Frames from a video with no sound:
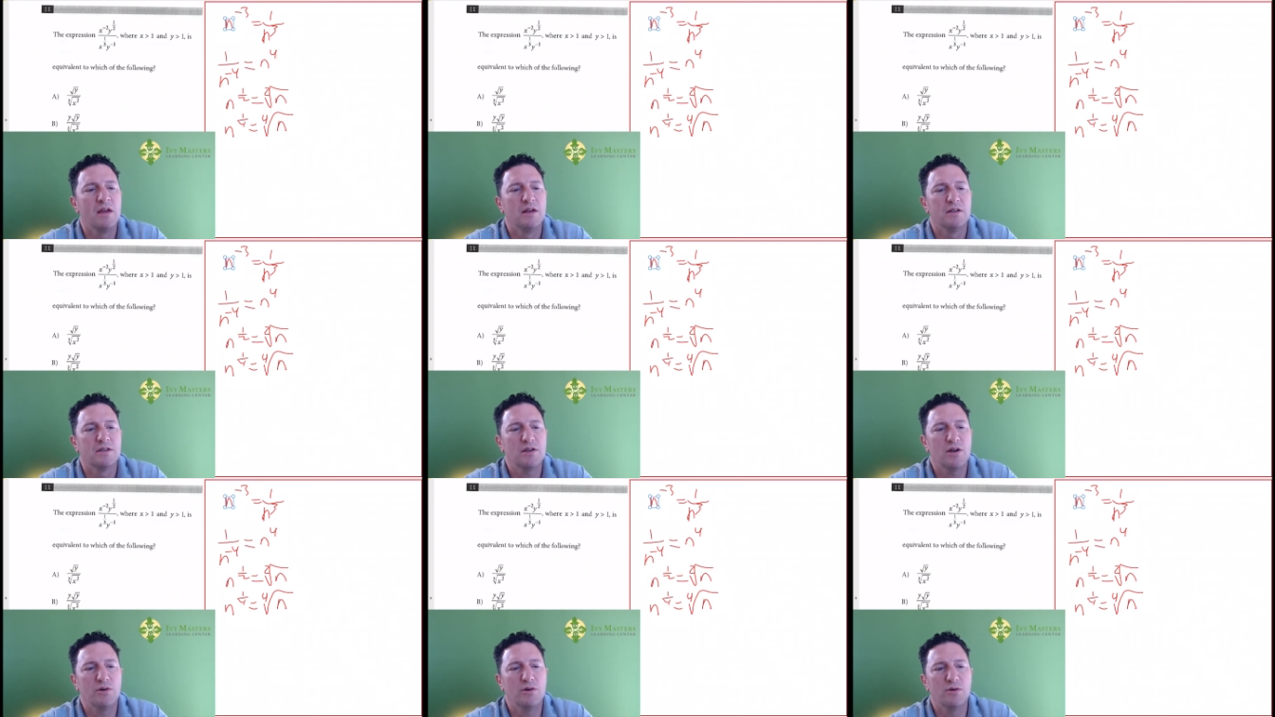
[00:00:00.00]

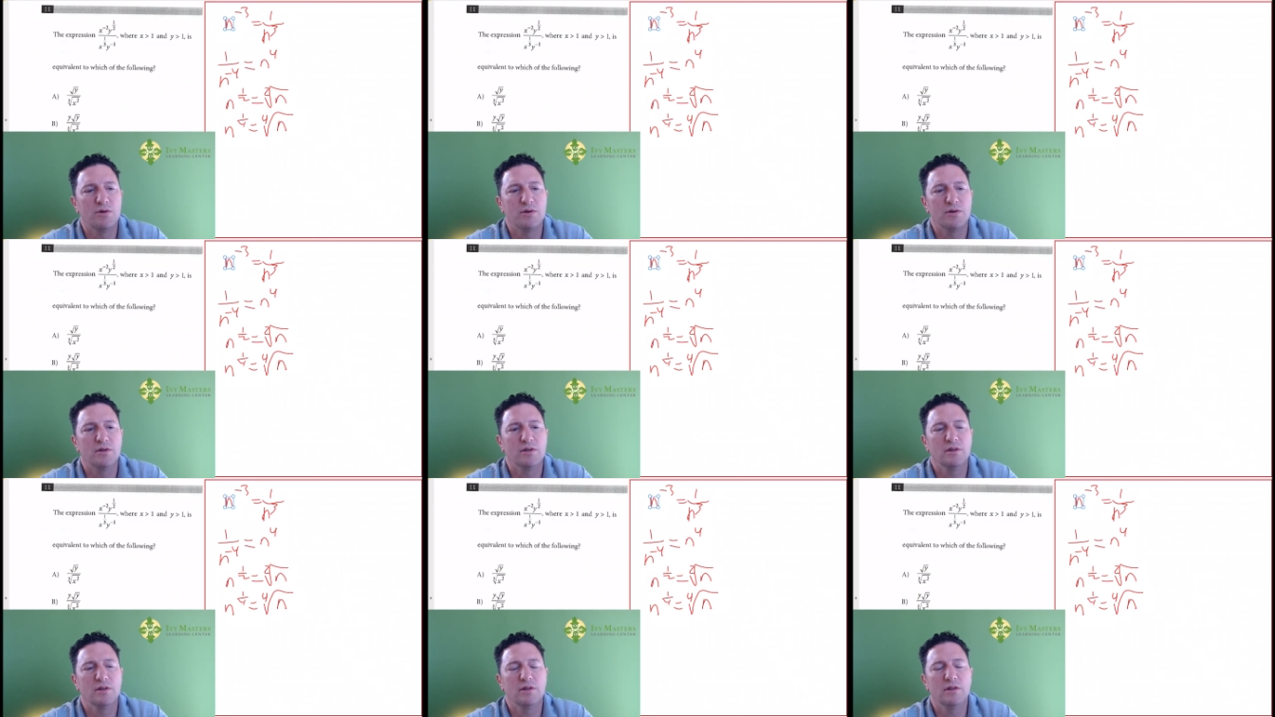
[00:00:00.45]
So
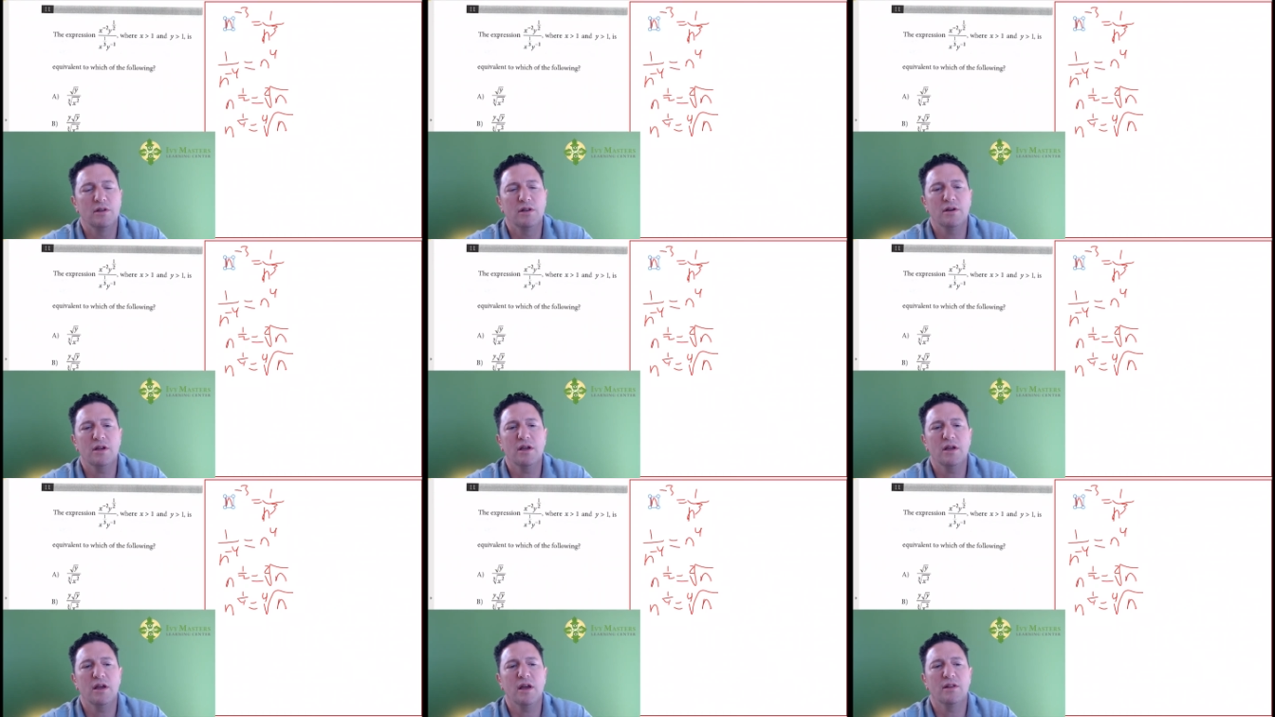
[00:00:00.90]

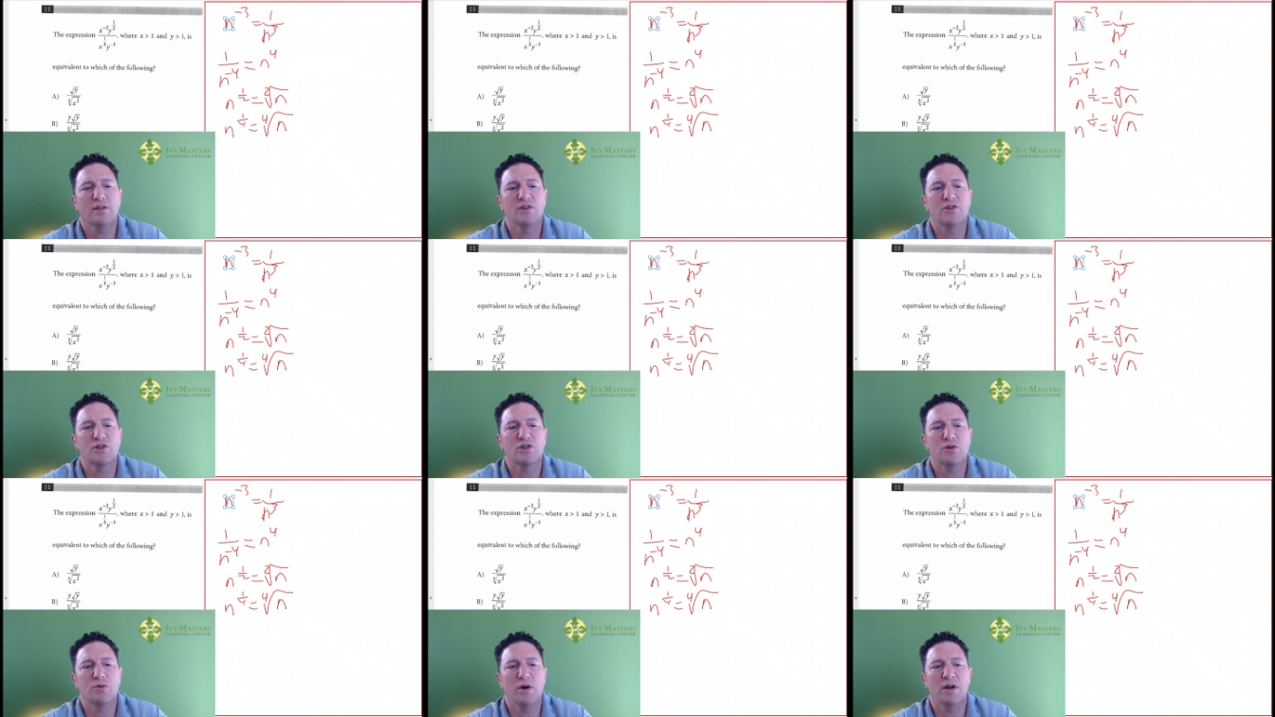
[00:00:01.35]
looking at
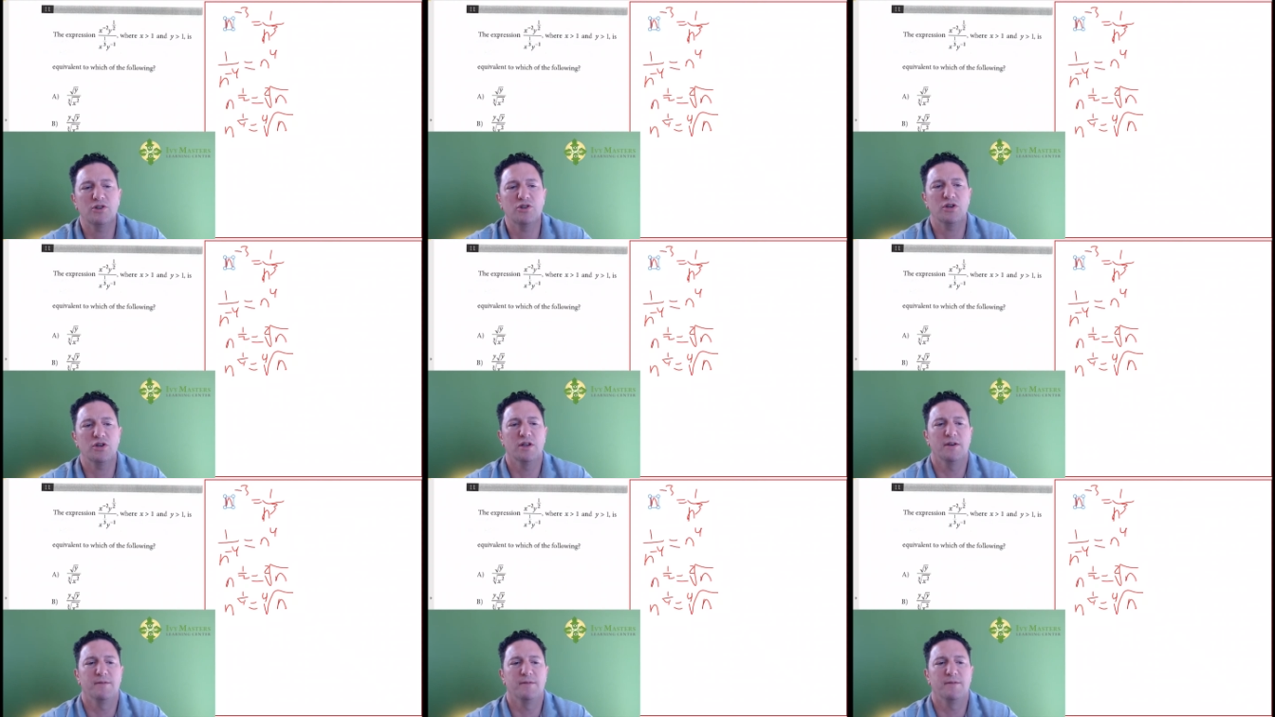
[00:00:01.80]
this question,